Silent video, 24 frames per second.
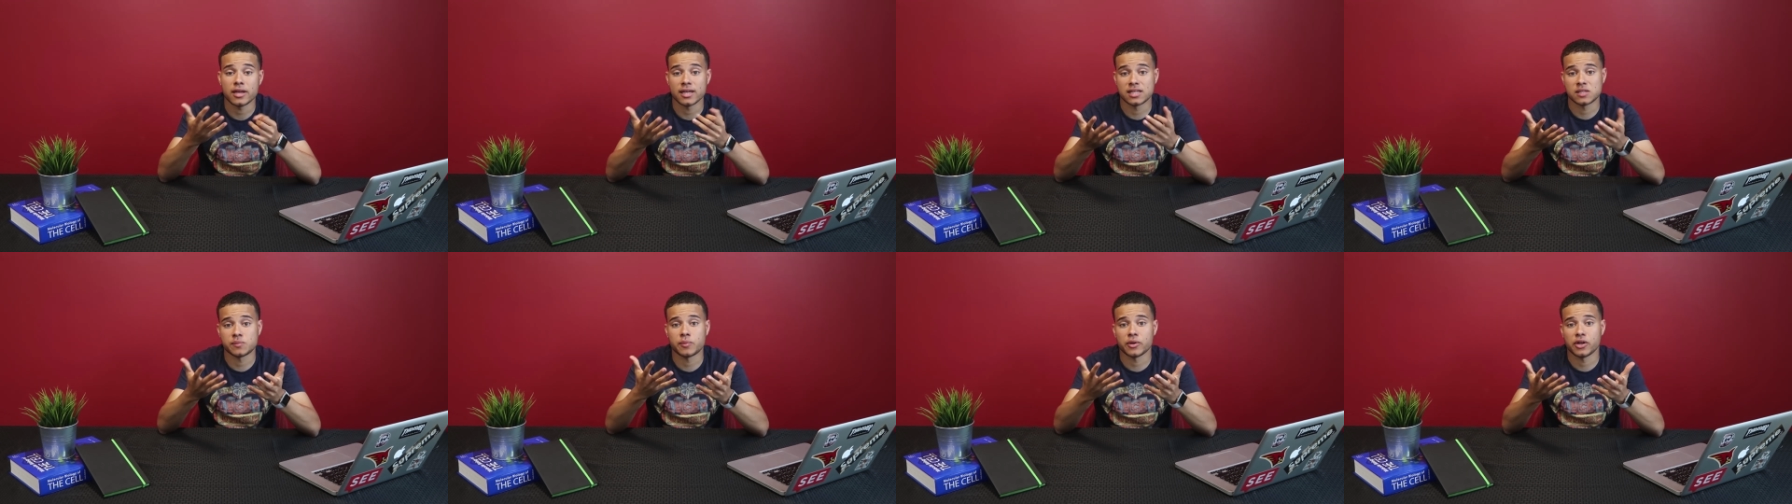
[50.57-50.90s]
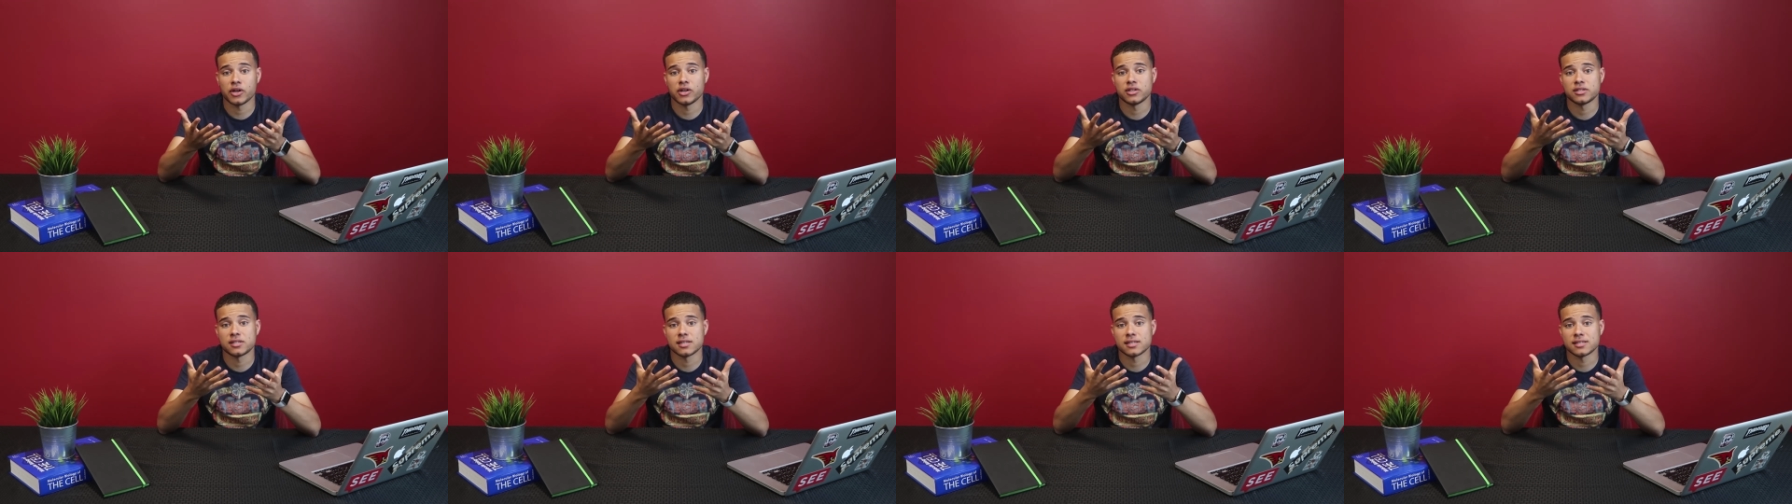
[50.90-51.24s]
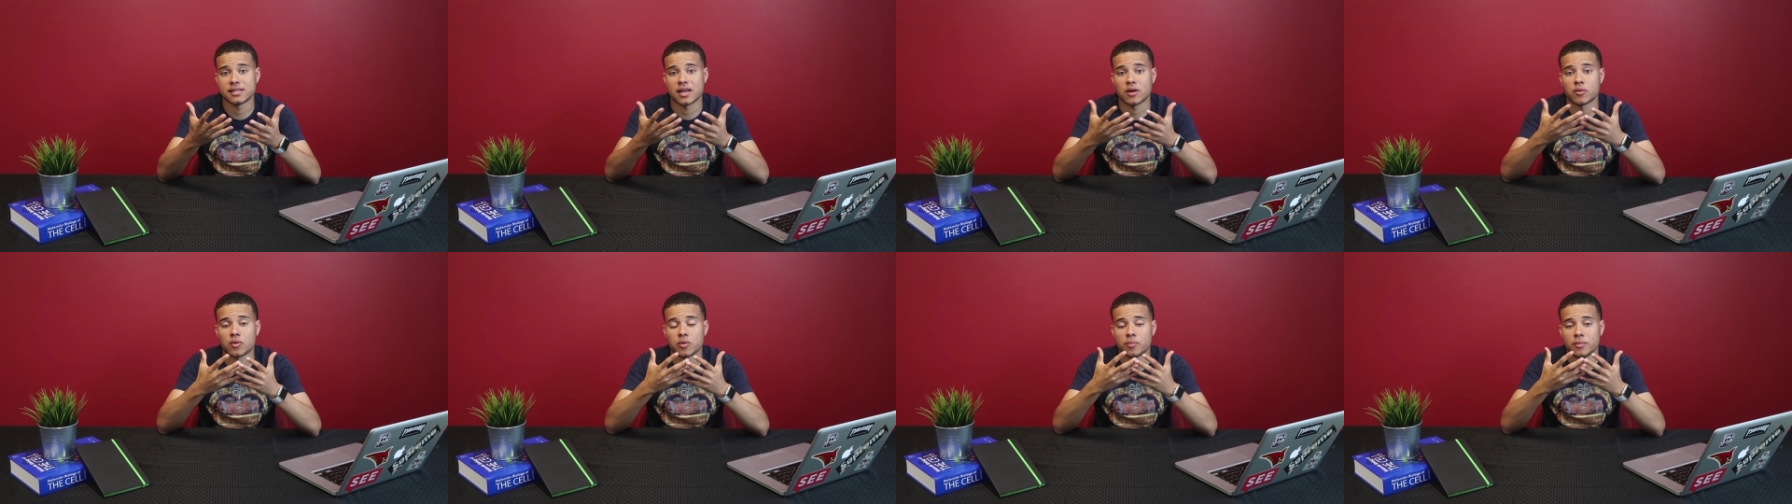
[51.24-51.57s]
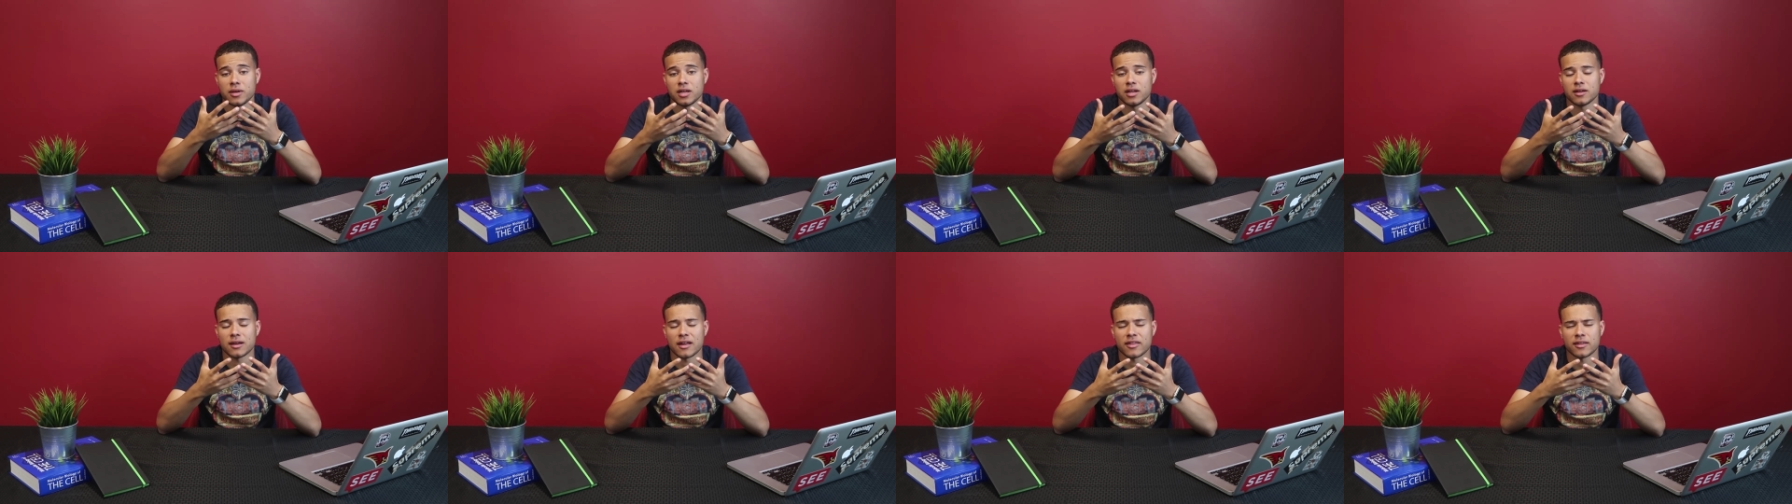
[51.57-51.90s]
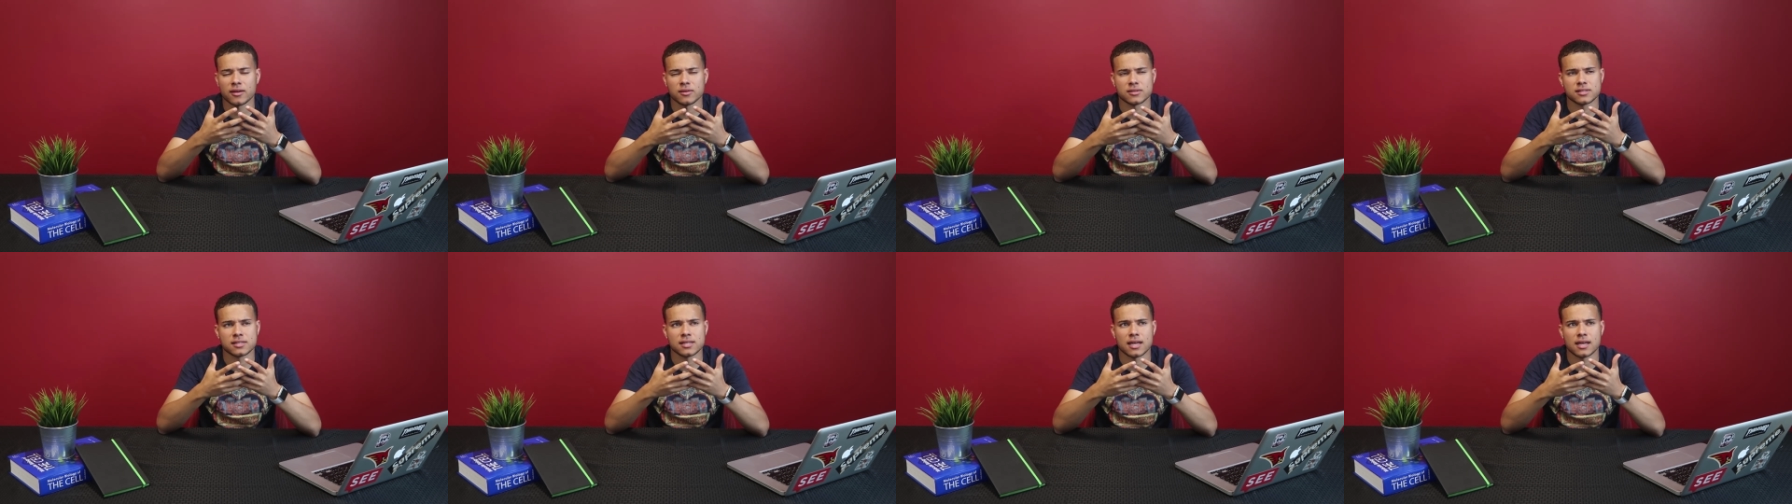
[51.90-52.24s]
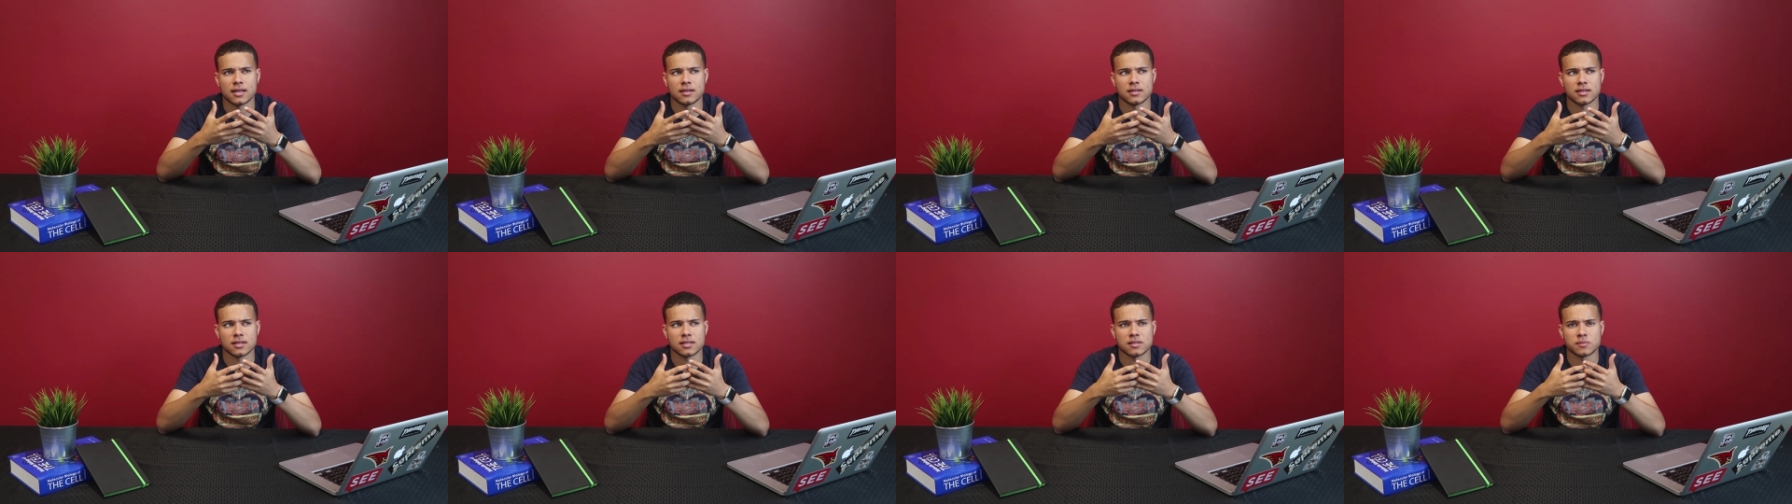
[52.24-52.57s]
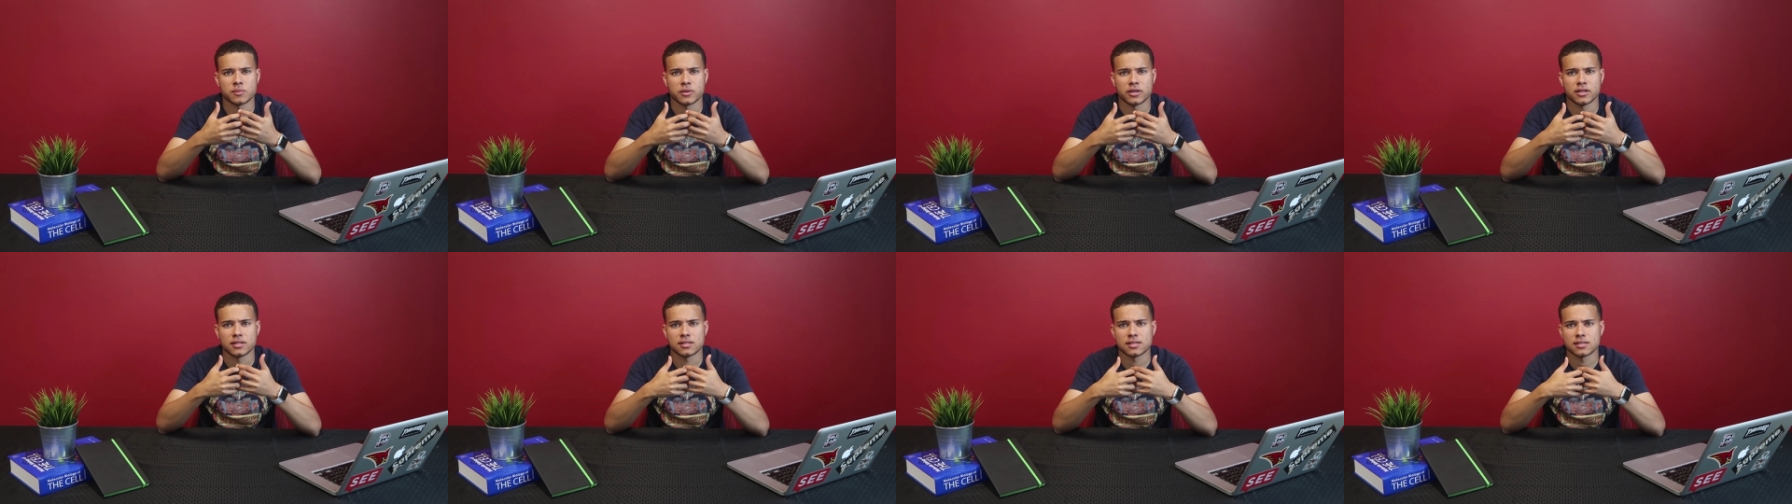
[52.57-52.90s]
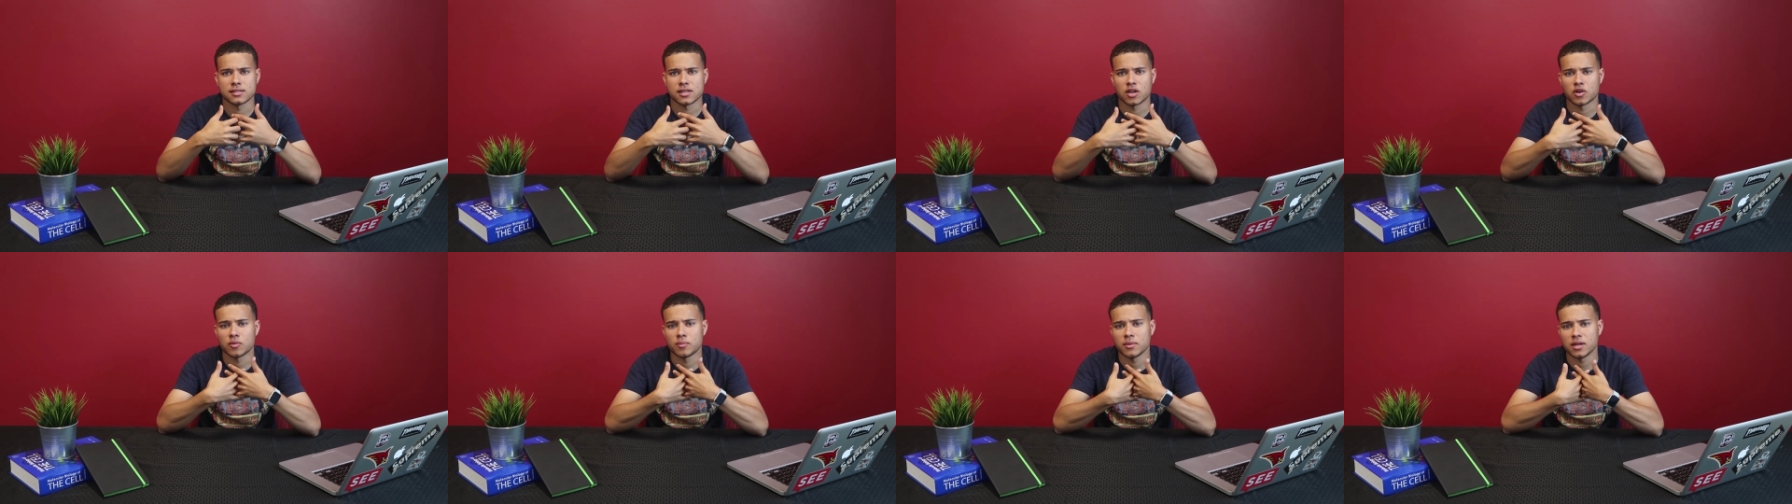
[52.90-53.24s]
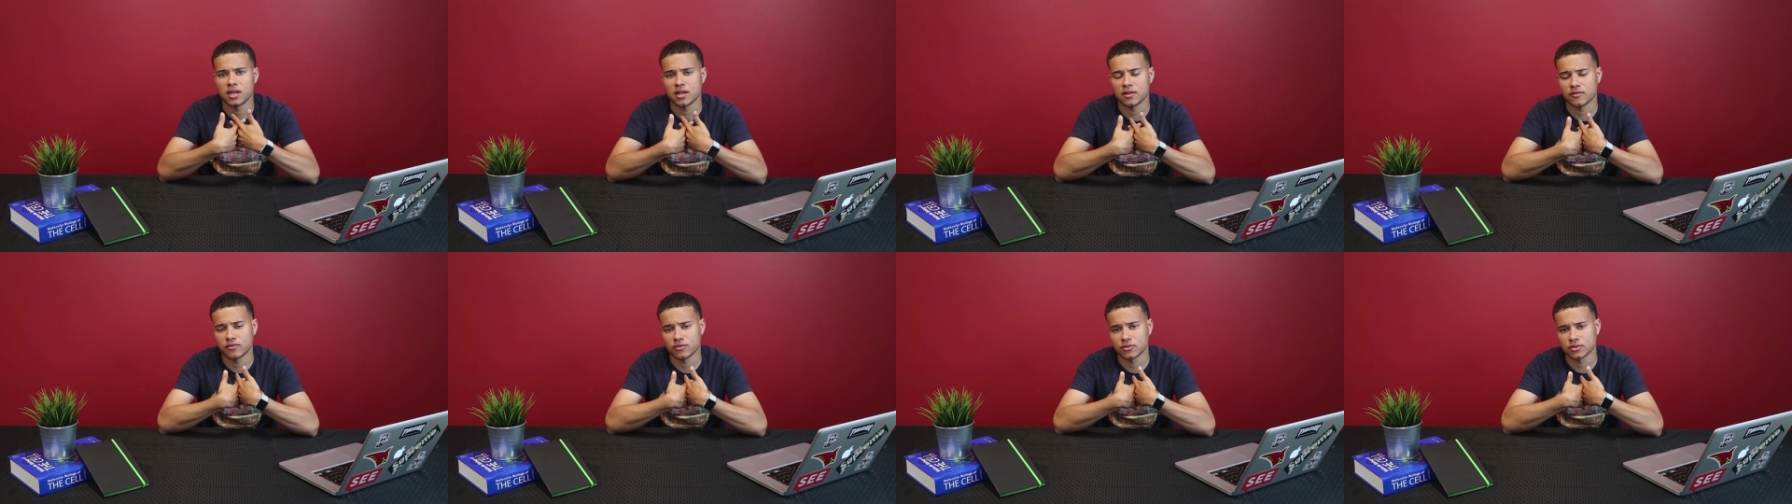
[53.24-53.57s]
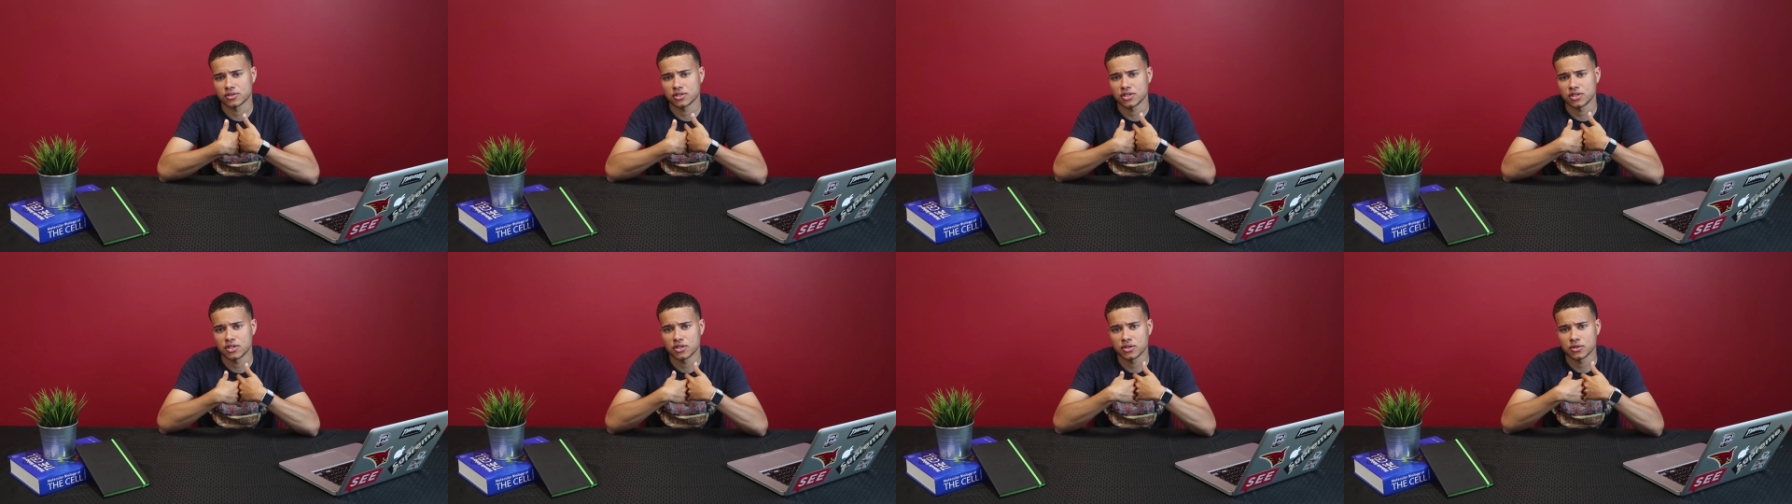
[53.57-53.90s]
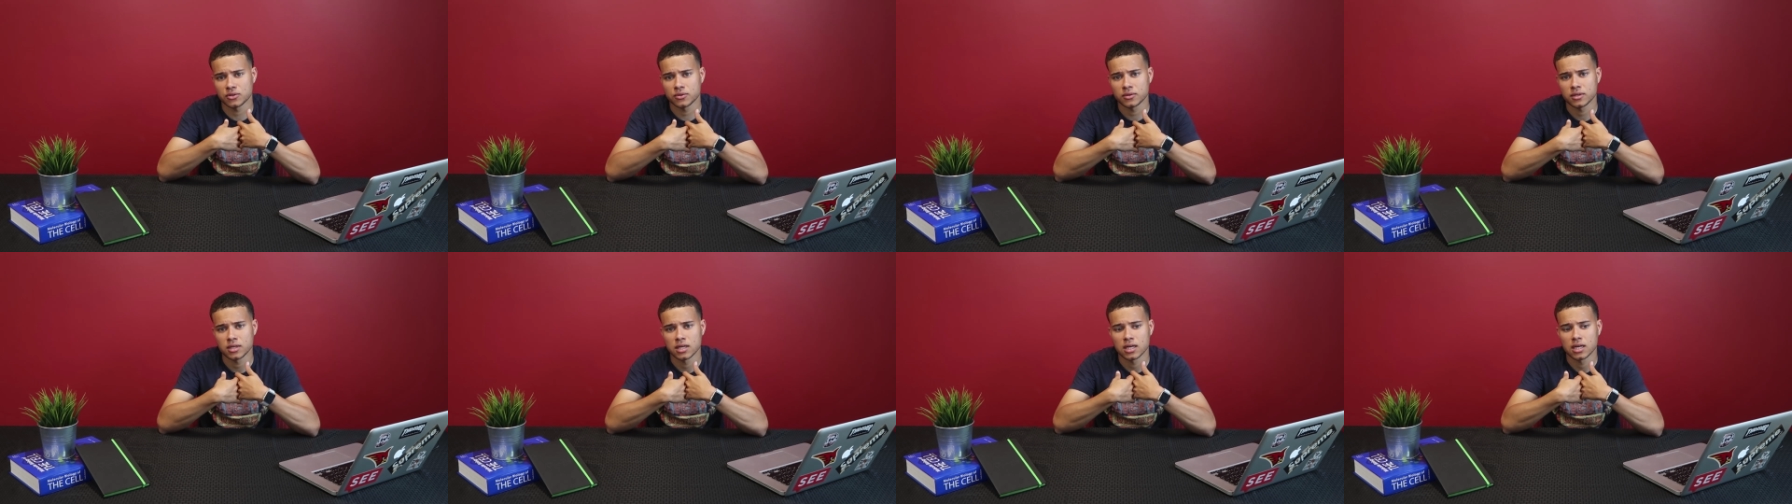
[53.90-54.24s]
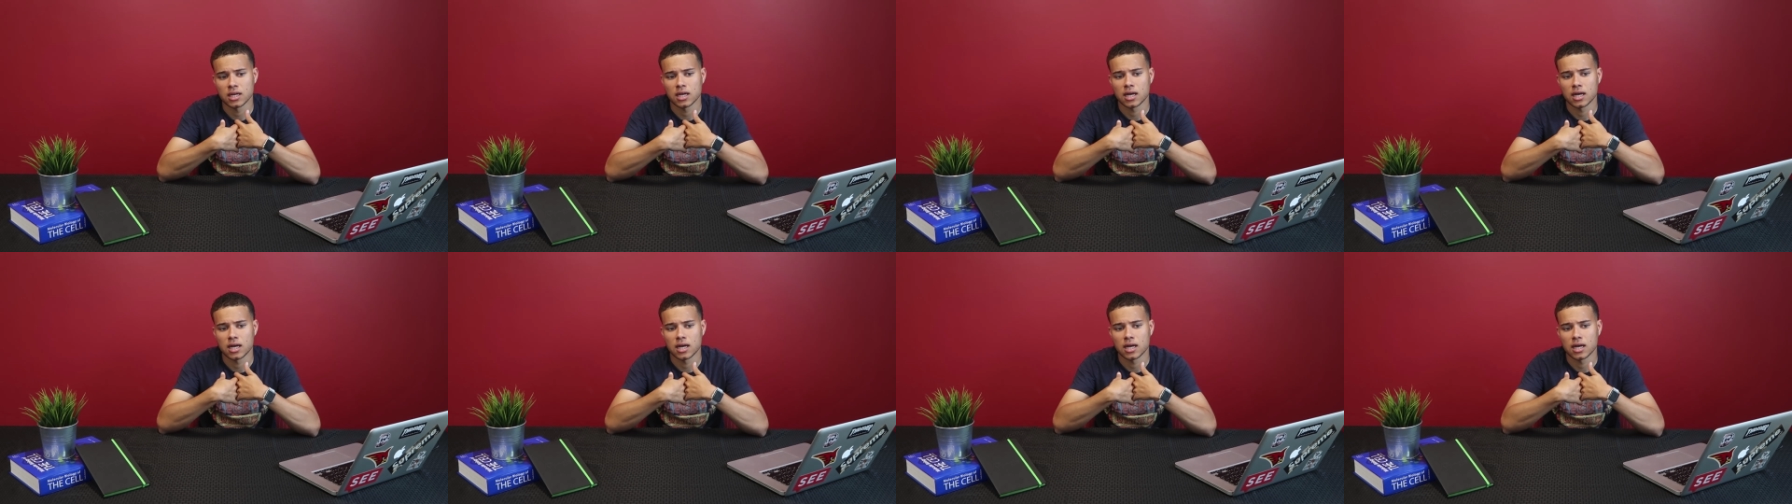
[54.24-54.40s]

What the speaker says: experiences that were I think it's 10 experiences that are meaningful to you.